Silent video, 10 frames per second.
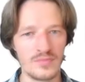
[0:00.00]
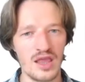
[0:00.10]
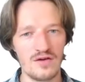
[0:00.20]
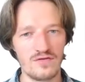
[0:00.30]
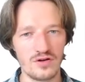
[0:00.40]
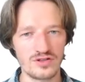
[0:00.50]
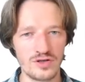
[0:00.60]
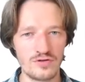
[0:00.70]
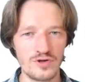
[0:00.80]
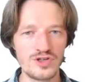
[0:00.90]
For
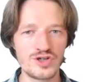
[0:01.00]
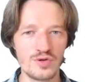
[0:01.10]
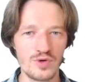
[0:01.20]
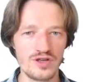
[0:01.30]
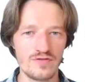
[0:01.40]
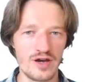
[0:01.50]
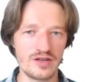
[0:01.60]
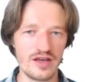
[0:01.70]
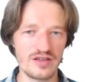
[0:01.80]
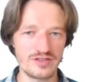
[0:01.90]
storage, we define
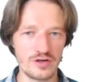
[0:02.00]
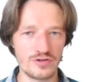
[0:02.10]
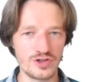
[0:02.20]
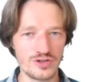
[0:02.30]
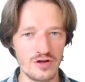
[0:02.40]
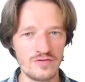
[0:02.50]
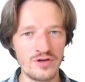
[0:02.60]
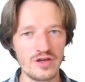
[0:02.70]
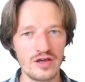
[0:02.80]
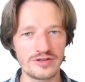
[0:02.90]
a storage
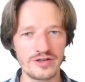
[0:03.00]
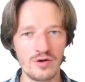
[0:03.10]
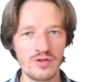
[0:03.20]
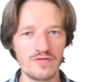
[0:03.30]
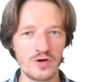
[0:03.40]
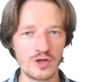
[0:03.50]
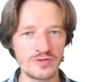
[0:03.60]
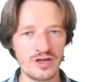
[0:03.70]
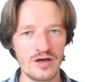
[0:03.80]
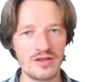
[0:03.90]
server and all the
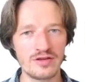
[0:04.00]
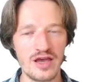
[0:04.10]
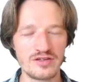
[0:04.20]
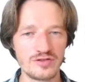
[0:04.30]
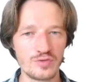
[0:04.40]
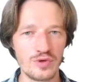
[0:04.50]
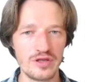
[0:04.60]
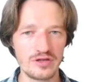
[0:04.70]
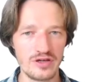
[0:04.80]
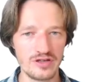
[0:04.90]
volumes are then added
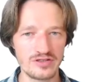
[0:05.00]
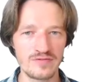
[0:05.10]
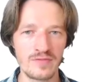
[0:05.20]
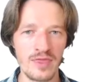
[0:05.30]
within it.